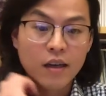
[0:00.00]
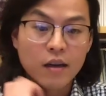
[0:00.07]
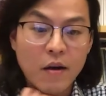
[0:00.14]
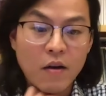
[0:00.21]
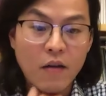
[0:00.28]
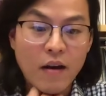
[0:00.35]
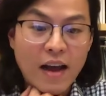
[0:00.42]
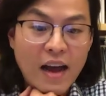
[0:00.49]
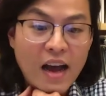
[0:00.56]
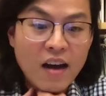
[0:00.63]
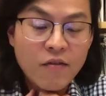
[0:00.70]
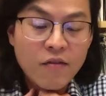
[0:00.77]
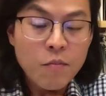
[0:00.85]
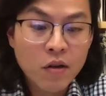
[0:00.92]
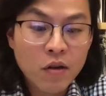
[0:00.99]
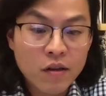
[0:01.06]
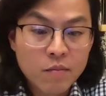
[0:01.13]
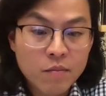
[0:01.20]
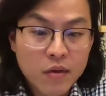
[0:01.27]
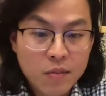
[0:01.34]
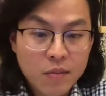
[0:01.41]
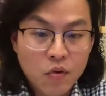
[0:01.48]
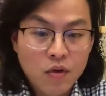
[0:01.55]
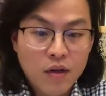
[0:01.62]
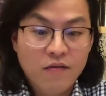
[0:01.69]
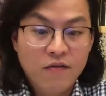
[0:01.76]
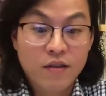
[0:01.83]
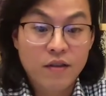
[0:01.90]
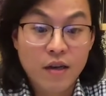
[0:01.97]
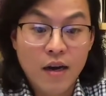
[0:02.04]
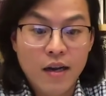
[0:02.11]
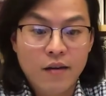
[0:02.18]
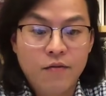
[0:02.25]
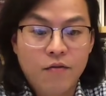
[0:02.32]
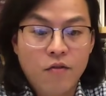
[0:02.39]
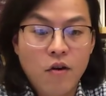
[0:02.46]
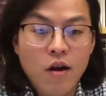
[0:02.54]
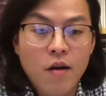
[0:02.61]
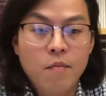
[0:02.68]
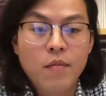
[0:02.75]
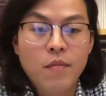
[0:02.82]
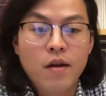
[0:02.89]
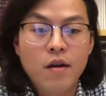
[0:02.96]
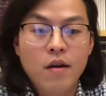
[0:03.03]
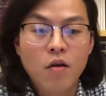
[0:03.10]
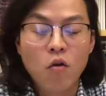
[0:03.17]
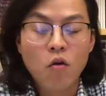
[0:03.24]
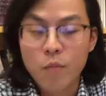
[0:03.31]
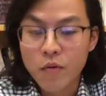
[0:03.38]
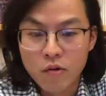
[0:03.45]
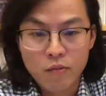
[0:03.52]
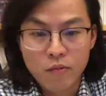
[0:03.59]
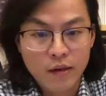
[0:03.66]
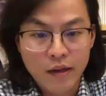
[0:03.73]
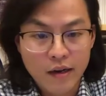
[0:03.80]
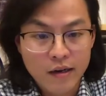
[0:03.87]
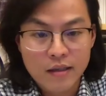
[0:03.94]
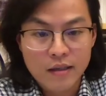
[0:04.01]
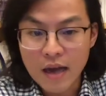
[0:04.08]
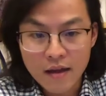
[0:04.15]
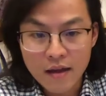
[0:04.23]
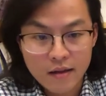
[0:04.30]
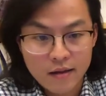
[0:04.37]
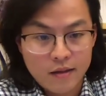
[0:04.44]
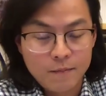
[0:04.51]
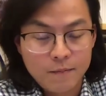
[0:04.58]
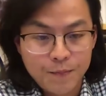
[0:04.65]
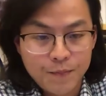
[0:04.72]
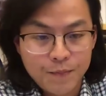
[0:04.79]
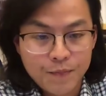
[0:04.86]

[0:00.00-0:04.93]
about half a million people have died from an opioid related deaths.